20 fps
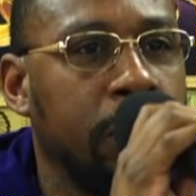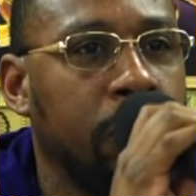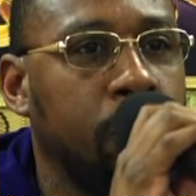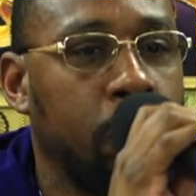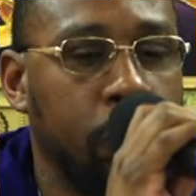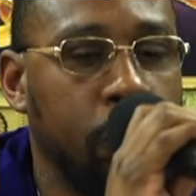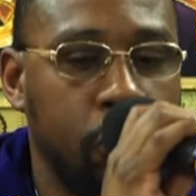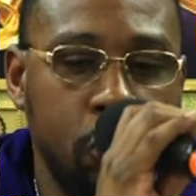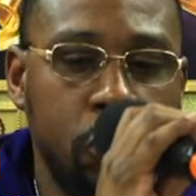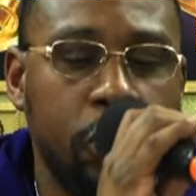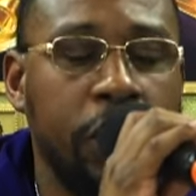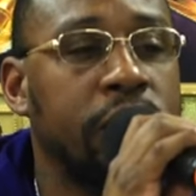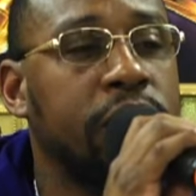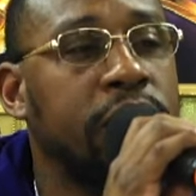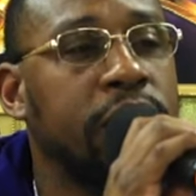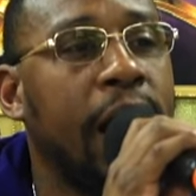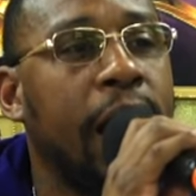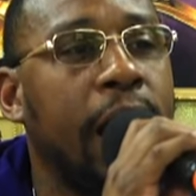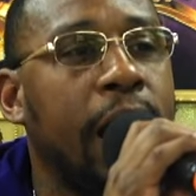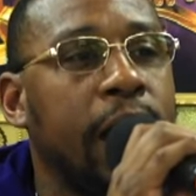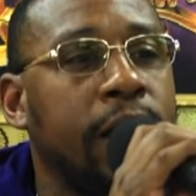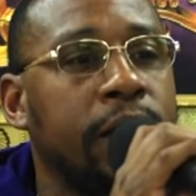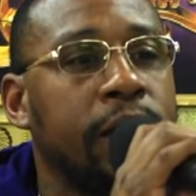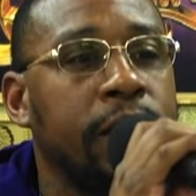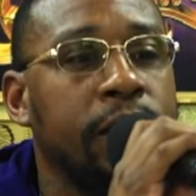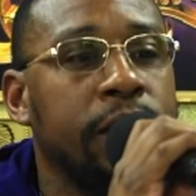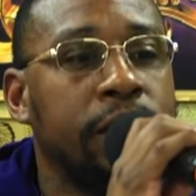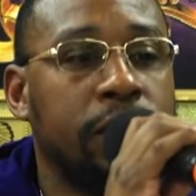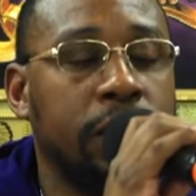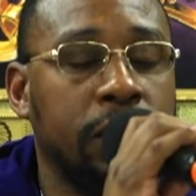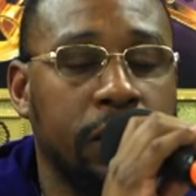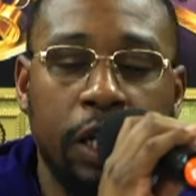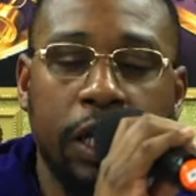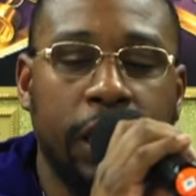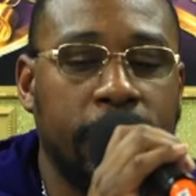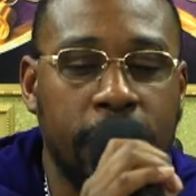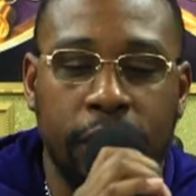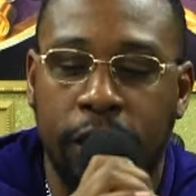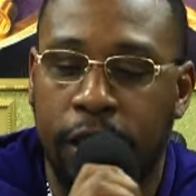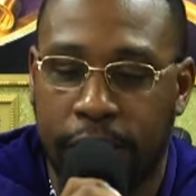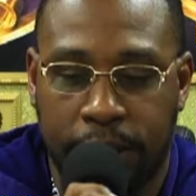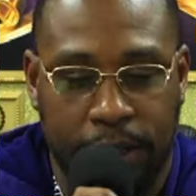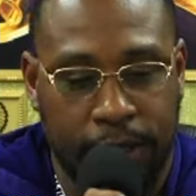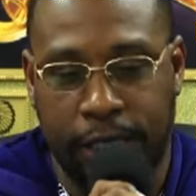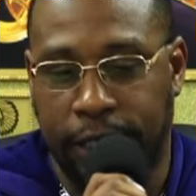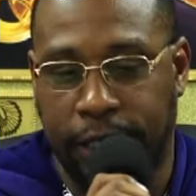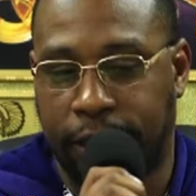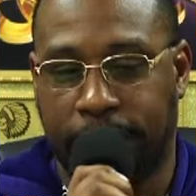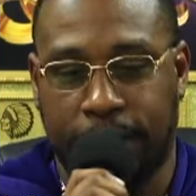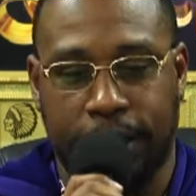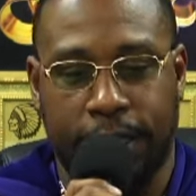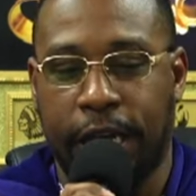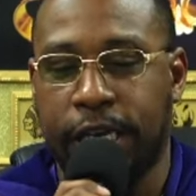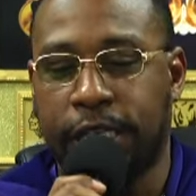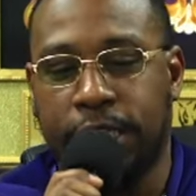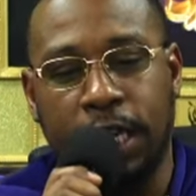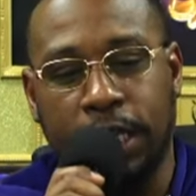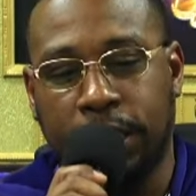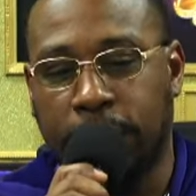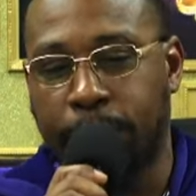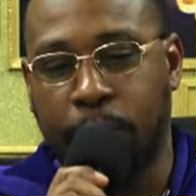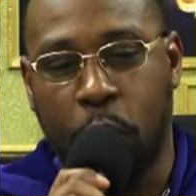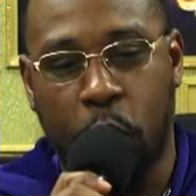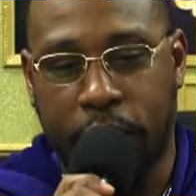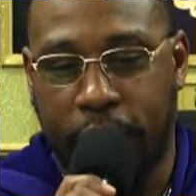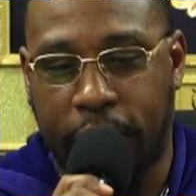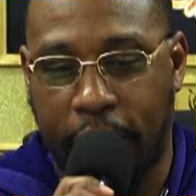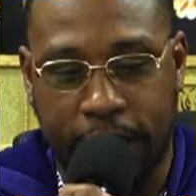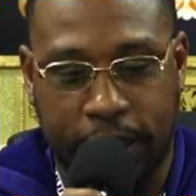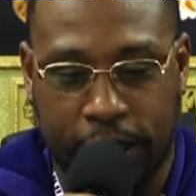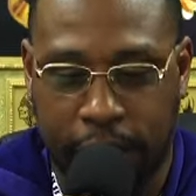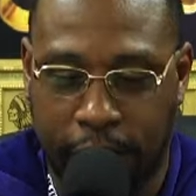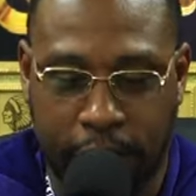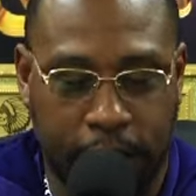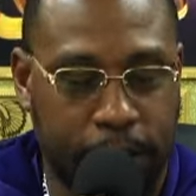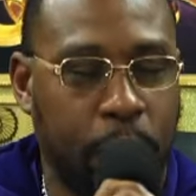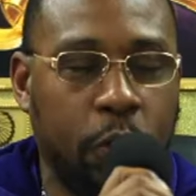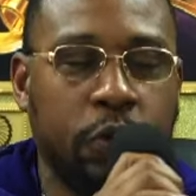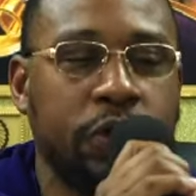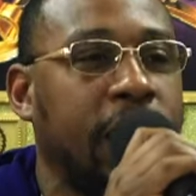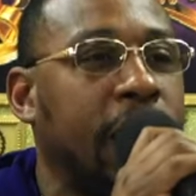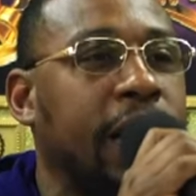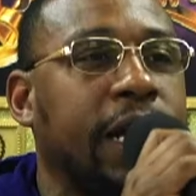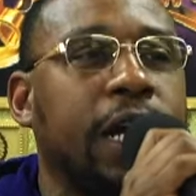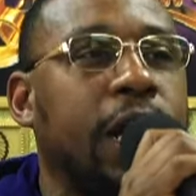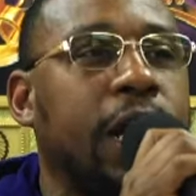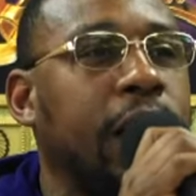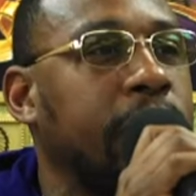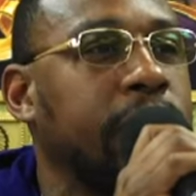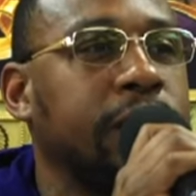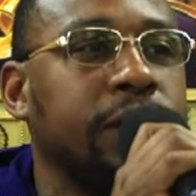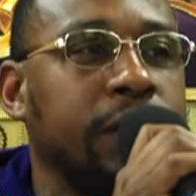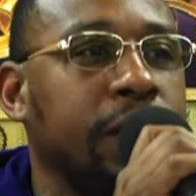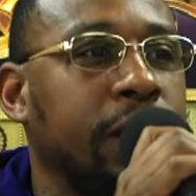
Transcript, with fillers: When you decide to, look, look, listen, there's nothing more gangster than the Most High God.